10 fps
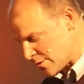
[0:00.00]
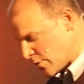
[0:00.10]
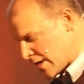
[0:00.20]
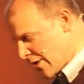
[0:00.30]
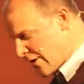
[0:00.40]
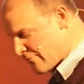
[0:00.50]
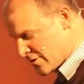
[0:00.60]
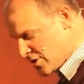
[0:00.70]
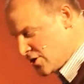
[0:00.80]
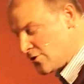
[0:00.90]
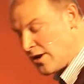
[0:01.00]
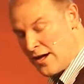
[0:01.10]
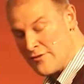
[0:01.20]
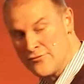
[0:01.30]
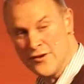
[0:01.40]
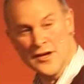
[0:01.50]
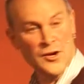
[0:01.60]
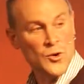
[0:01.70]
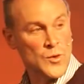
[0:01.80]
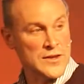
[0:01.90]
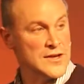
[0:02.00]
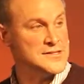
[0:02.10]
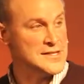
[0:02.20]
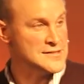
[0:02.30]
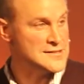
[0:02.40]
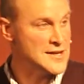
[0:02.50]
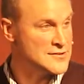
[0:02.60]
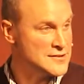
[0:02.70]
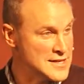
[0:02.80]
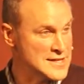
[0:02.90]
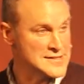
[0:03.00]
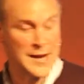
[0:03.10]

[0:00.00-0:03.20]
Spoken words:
and we now have a new life where those things don't need to